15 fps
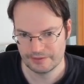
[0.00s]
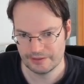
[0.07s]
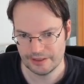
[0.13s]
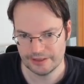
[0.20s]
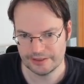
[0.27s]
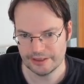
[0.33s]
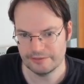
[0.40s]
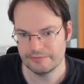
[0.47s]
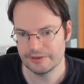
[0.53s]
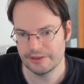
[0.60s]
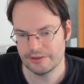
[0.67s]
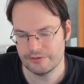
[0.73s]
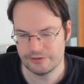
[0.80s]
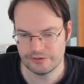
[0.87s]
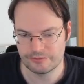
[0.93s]
and then we
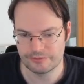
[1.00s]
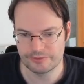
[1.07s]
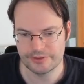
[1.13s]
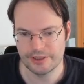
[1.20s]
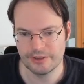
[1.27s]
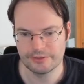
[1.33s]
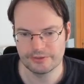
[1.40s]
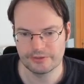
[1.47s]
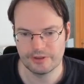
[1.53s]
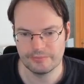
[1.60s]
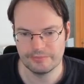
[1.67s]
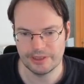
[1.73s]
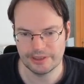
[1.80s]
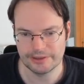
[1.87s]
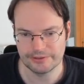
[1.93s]
can choose how to
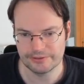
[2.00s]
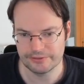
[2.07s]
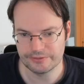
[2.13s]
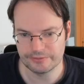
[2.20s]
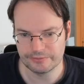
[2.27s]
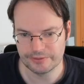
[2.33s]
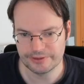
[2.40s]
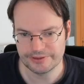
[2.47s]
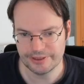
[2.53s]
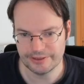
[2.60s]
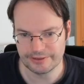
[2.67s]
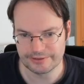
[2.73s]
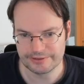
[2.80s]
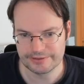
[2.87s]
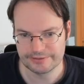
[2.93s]
combine the two
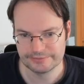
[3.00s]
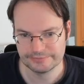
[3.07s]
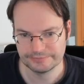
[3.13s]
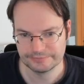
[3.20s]
results.